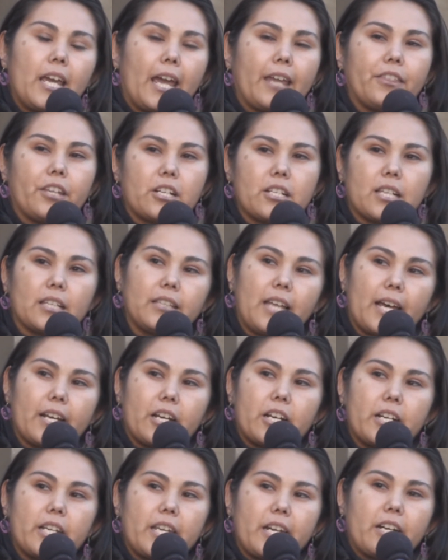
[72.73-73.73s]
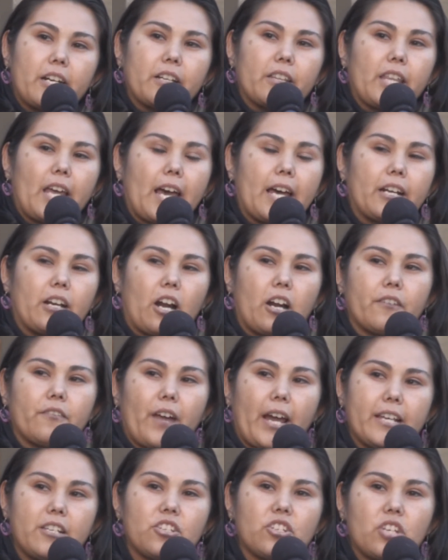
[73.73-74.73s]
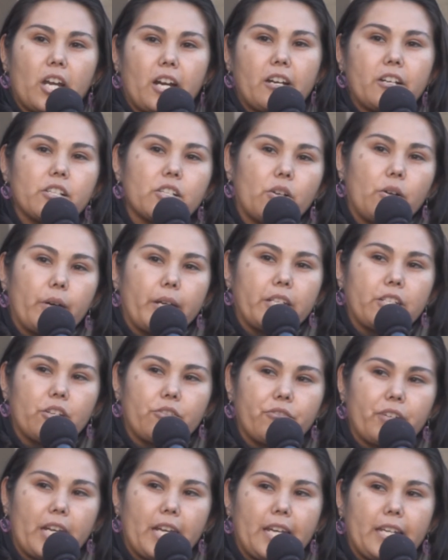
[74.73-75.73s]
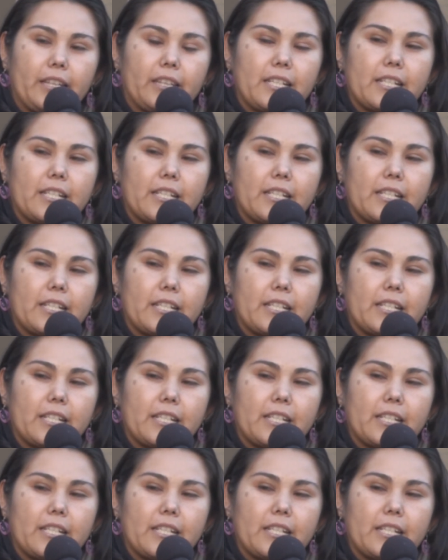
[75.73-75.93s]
And there's a letter here that our Vice Chair is going to read.